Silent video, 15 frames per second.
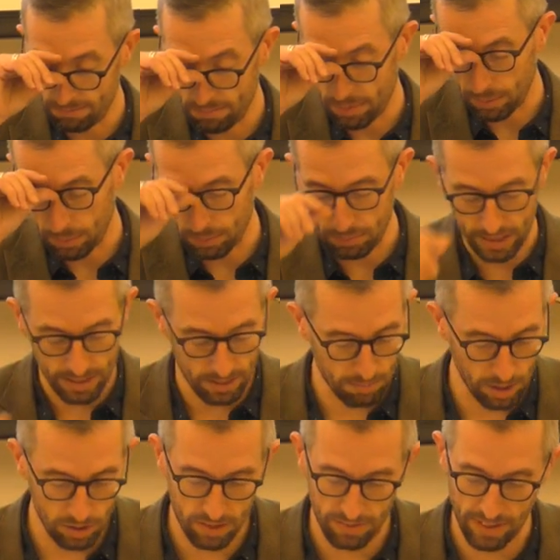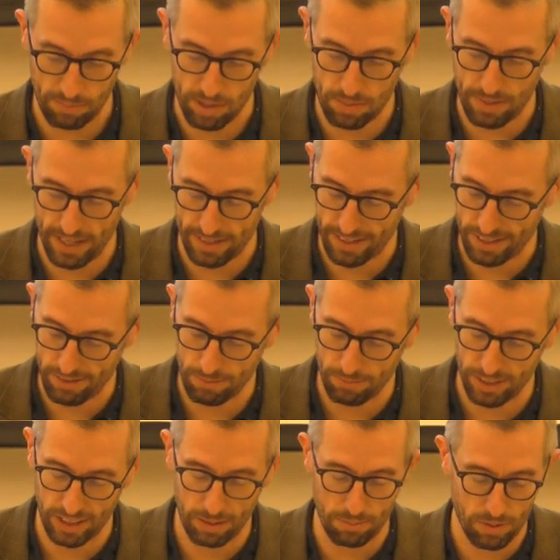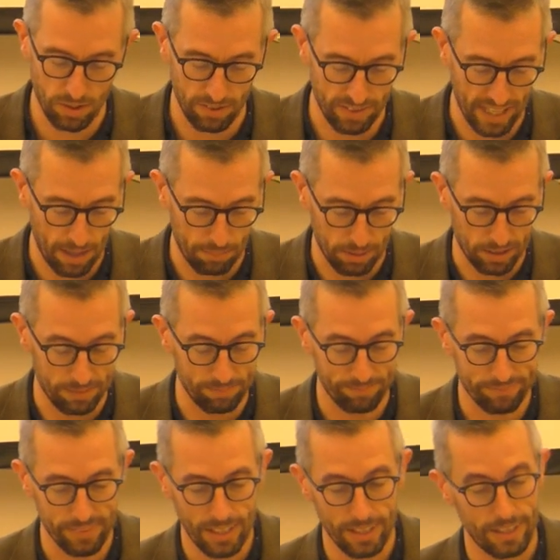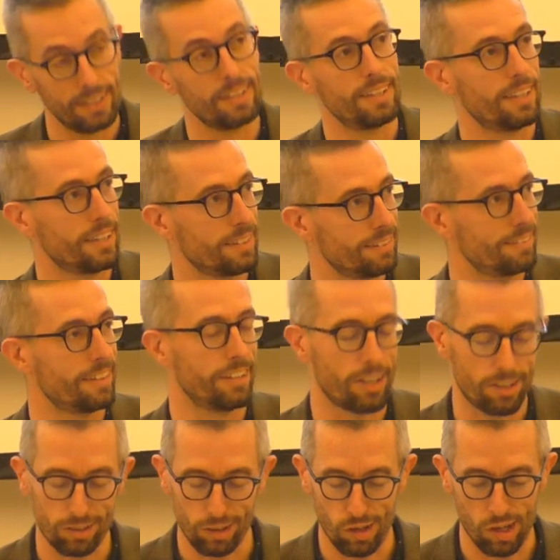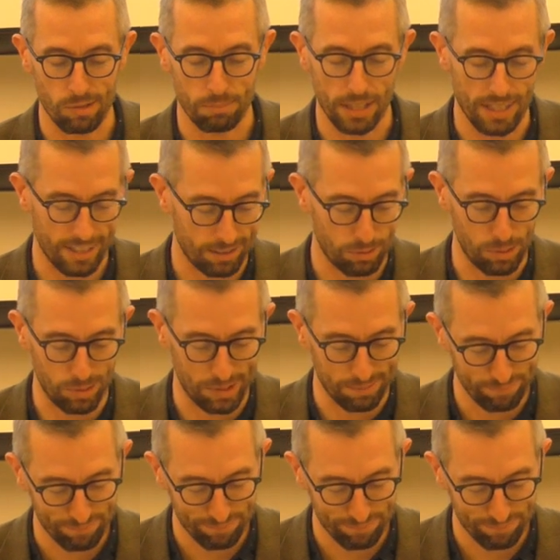probably the most famous passage from Volume 3 of Capital. Another long block quote.